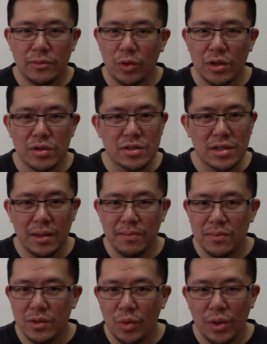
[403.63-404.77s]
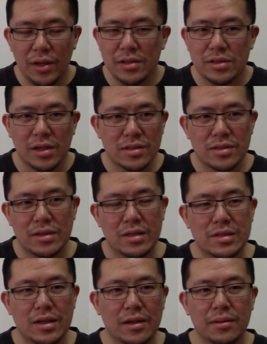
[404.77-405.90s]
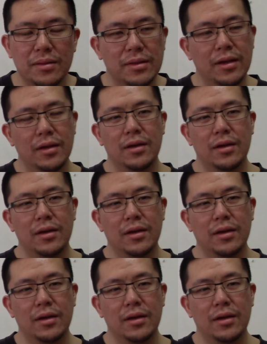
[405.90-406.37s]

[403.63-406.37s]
are they the same toys? That's that's thing. And